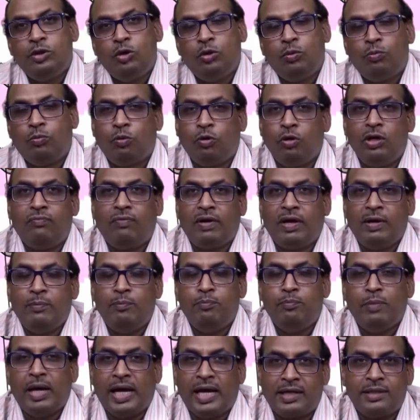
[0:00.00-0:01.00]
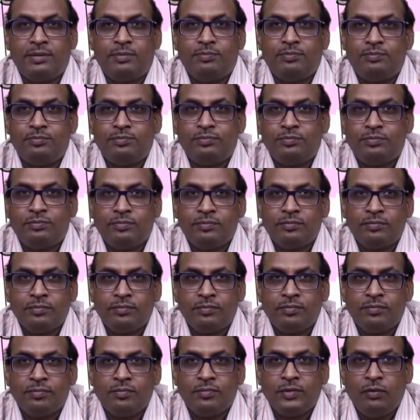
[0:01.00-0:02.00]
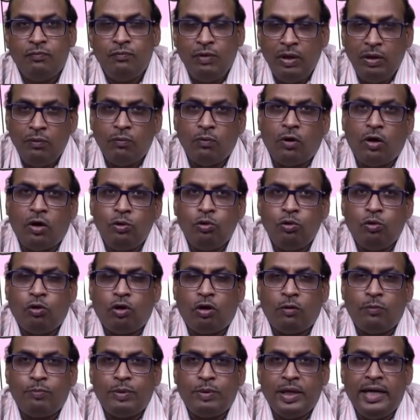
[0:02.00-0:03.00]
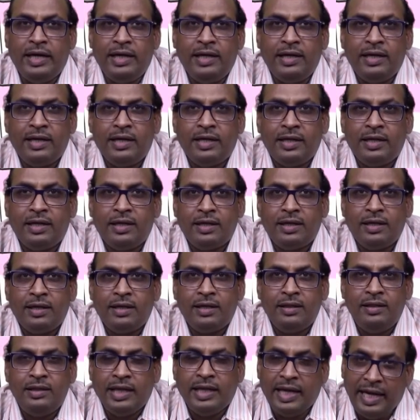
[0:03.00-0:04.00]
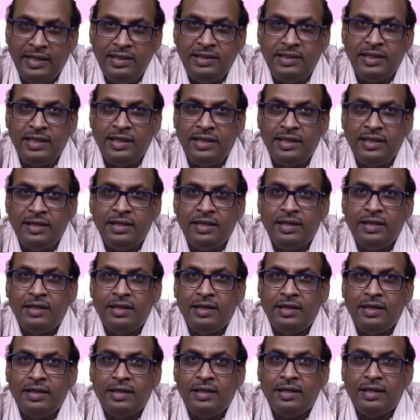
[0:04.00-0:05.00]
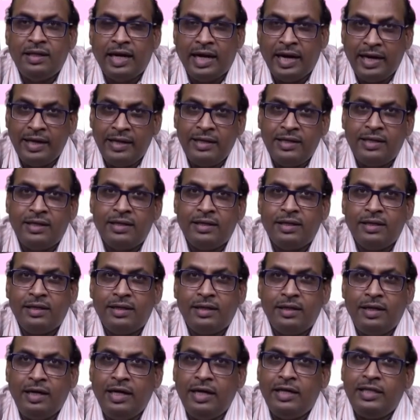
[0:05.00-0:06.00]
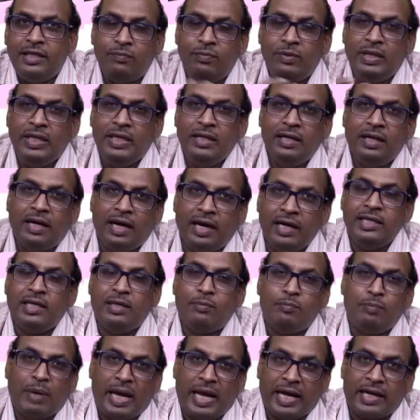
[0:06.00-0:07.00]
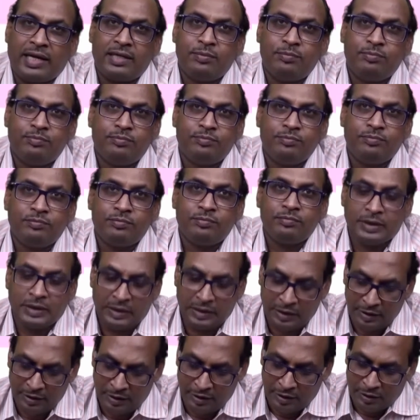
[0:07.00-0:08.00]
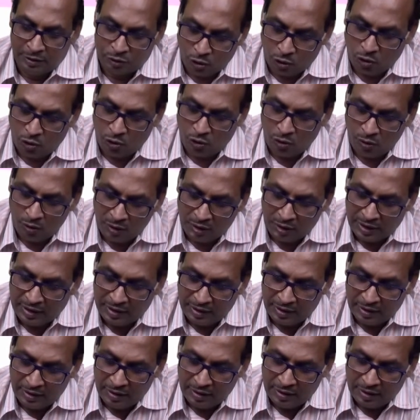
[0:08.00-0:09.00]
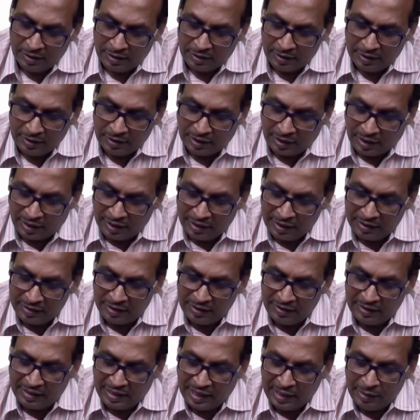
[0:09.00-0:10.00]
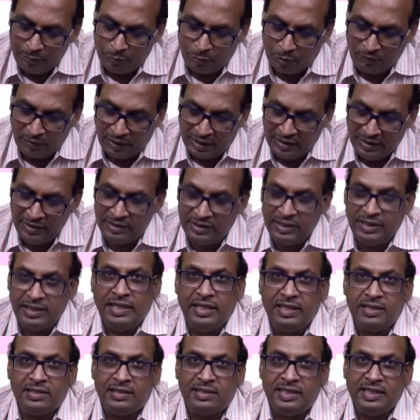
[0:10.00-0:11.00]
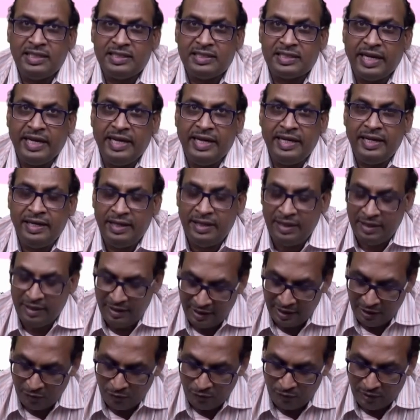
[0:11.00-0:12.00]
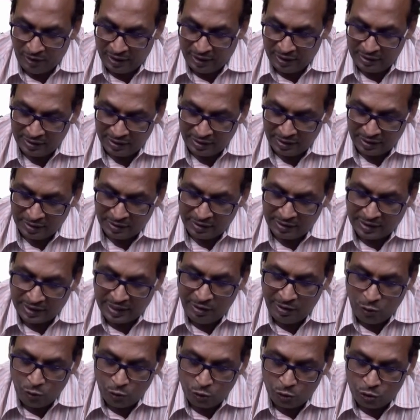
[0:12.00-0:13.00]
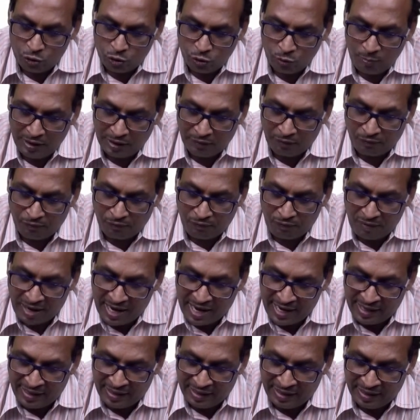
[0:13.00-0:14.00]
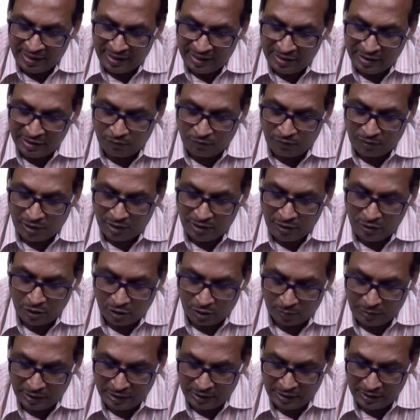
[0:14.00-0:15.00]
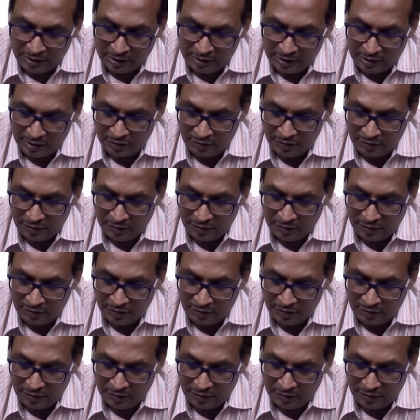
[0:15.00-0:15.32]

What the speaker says: 0.5 Mach. We want to operate the engine at relatively higher Mach. So another type of engine is designed in which there used to be a fan in the front of the